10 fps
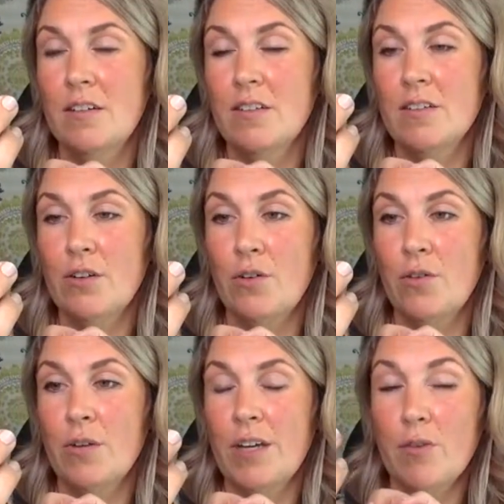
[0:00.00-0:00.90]

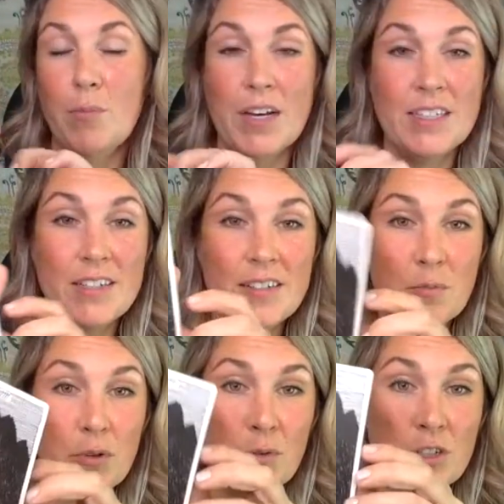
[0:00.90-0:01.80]
So if a Pisces
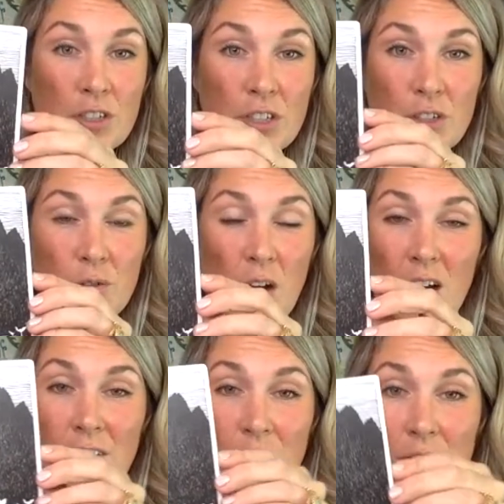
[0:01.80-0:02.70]
approaches you, I
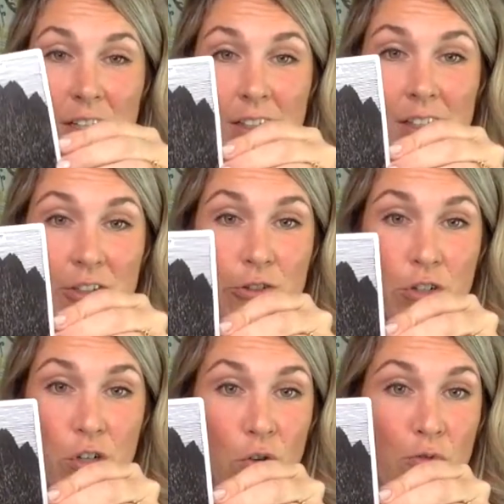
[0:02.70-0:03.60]
don't think that you should
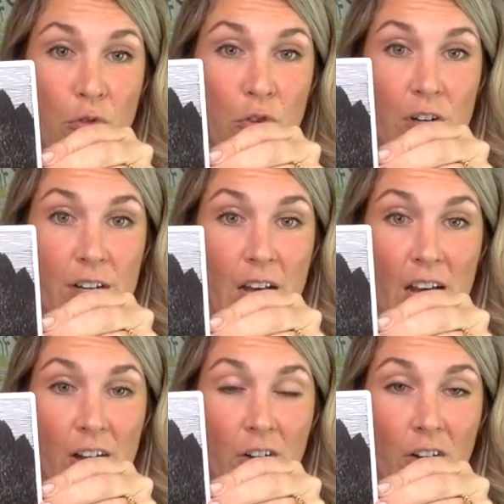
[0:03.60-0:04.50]
go for it
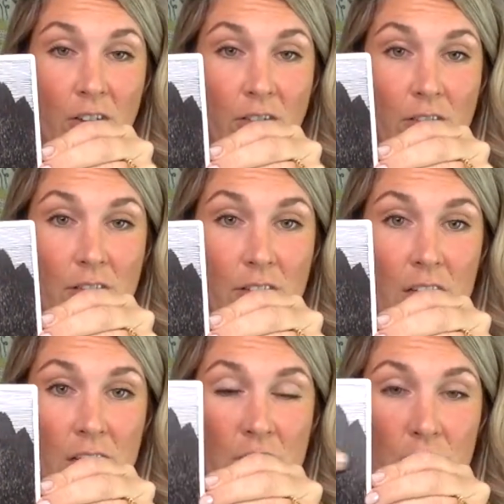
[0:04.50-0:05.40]
at all.
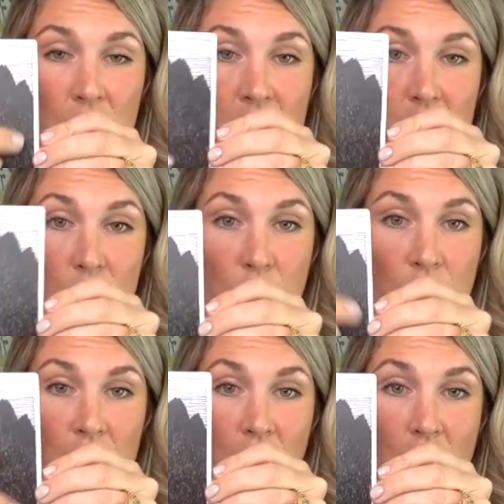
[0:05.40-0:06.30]
So this is
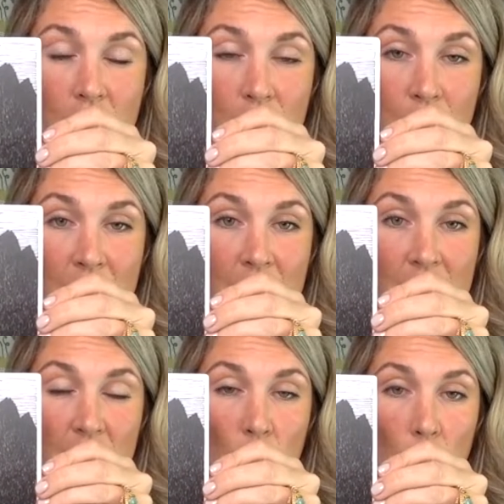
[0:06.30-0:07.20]
moving on from
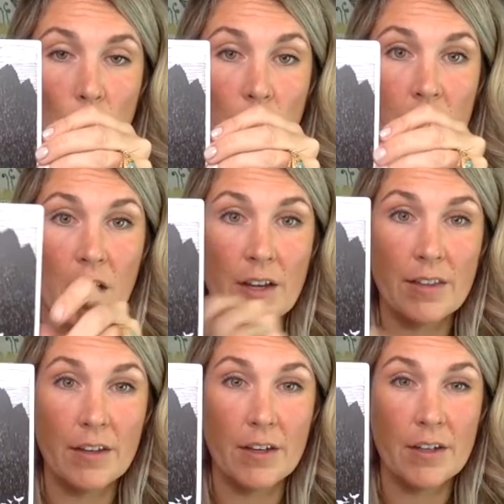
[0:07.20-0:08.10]
anything old, I
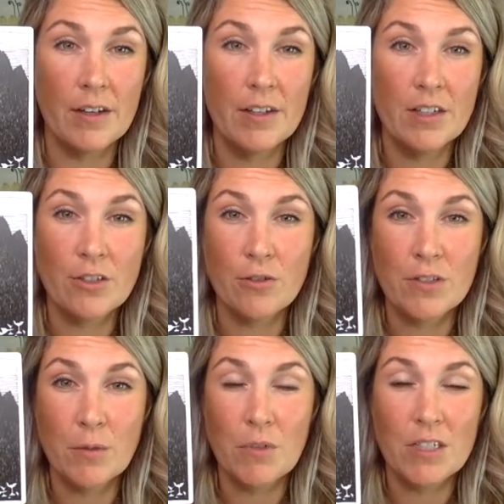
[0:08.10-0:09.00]
think. So if
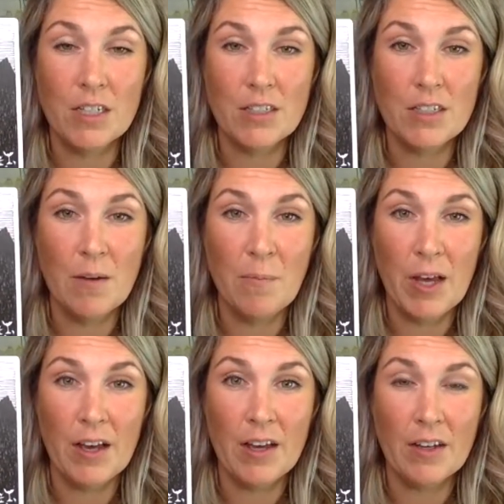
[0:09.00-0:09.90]
someone does come
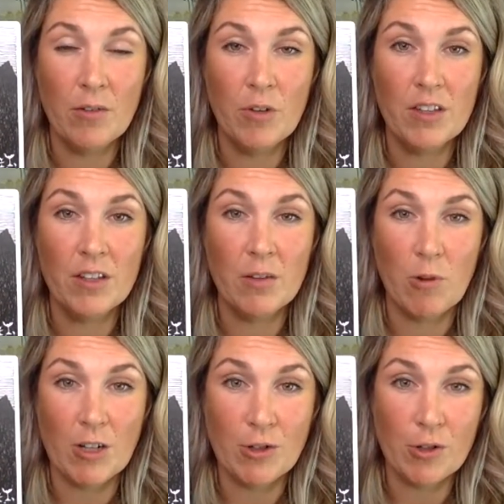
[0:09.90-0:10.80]
back within the
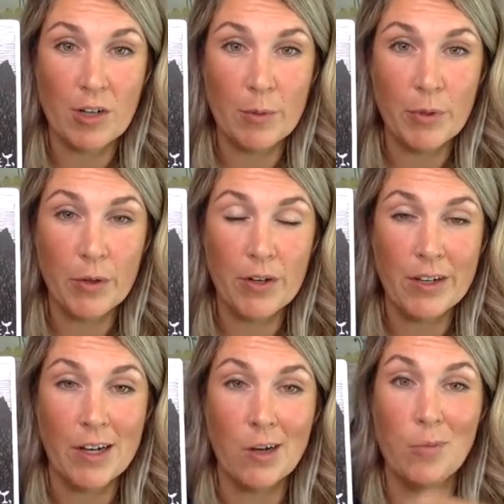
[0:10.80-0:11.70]
retrograde
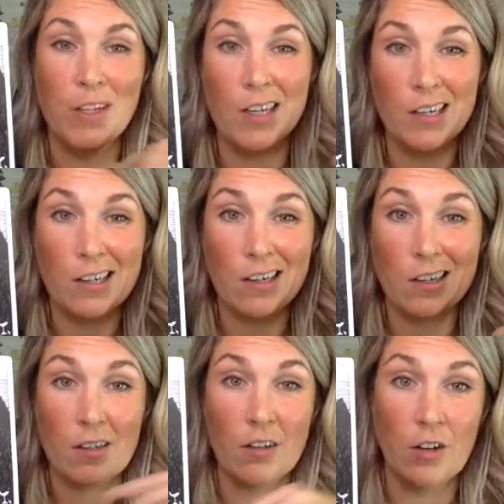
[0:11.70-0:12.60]
period, I would be like,
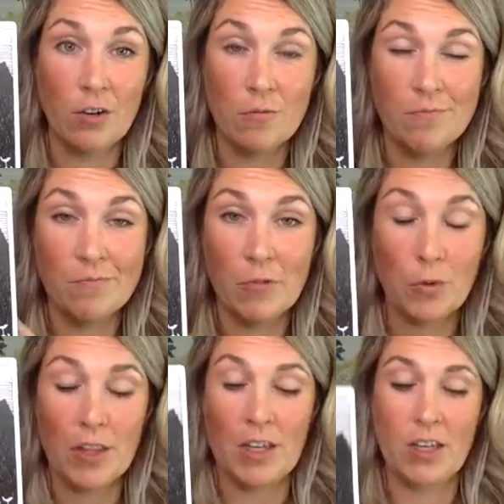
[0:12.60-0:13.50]
no,
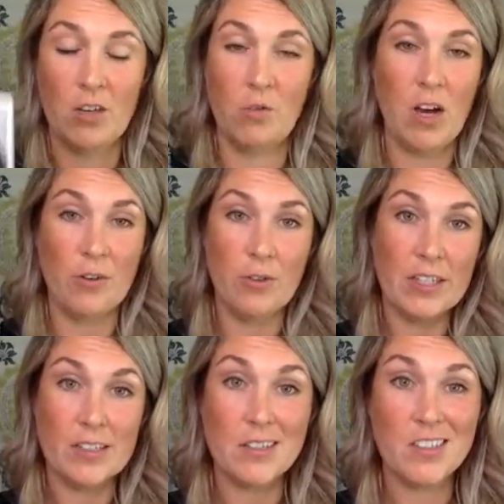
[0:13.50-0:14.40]
thank you. I don't
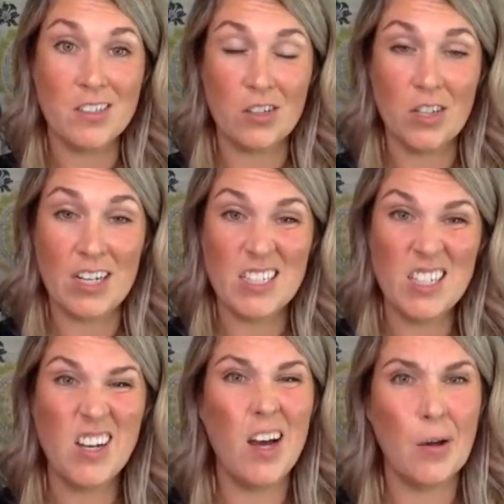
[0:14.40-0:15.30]
think this is a good
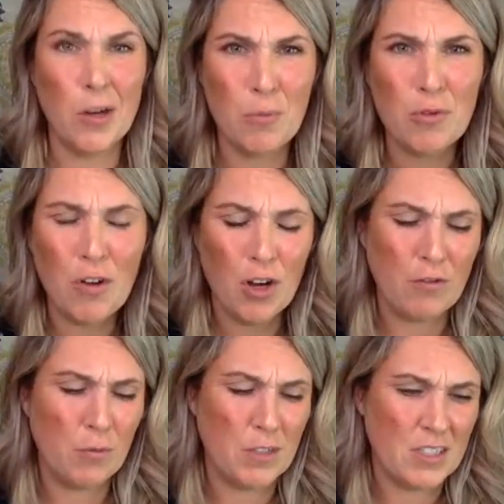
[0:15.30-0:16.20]
idea. I'm going to move on
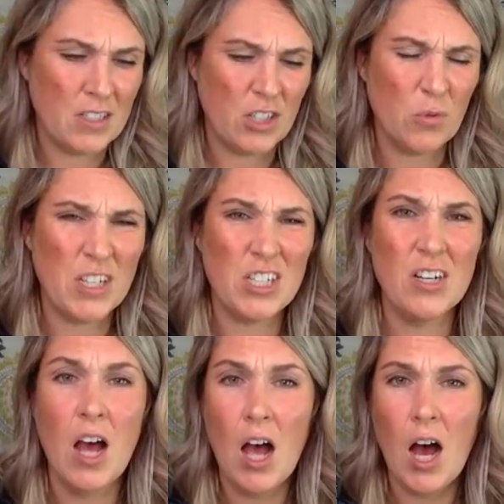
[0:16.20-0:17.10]
from this situation.
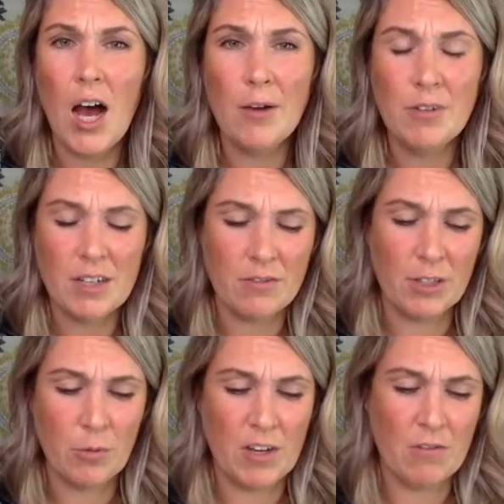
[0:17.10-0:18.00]
I would
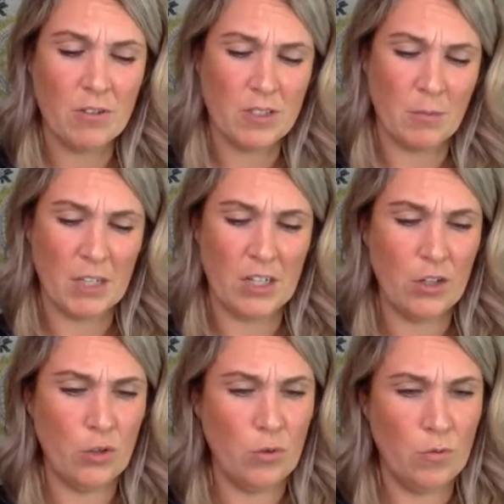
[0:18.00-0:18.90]
definitely wait for something
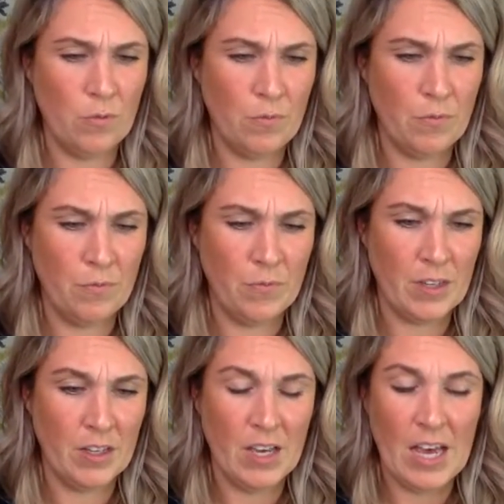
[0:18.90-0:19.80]
new.
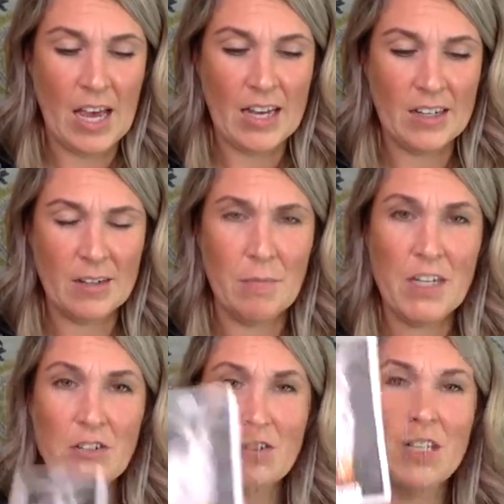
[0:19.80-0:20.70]

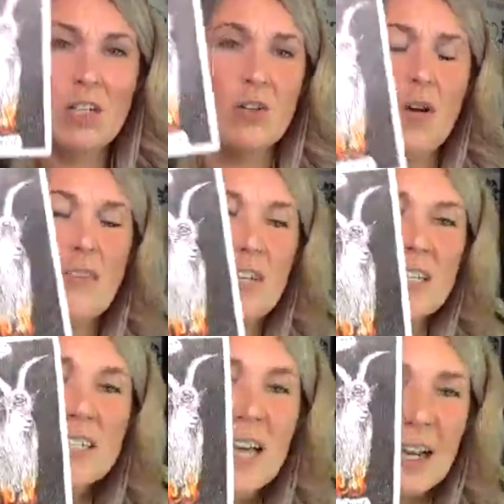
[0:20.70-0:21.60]
And make sure
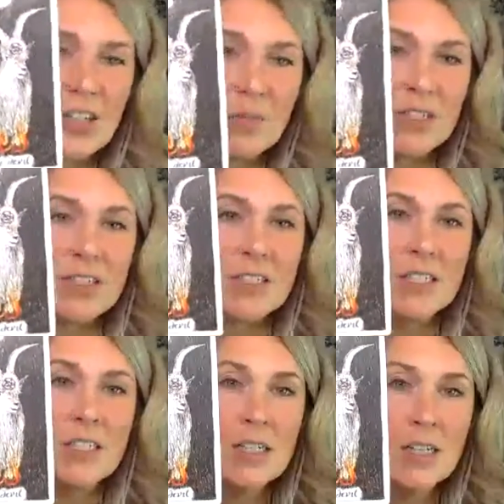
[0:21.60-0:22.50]
that you don't have any
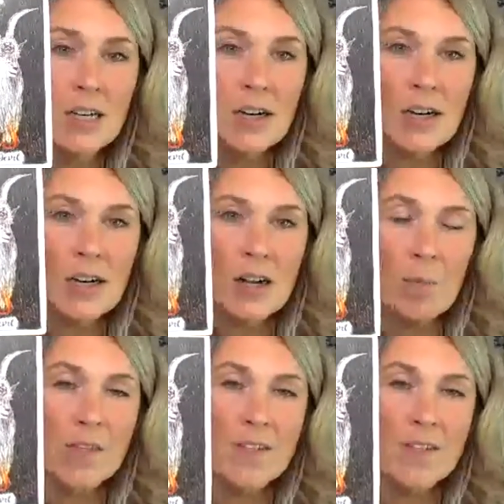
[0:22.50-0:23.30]
attachments.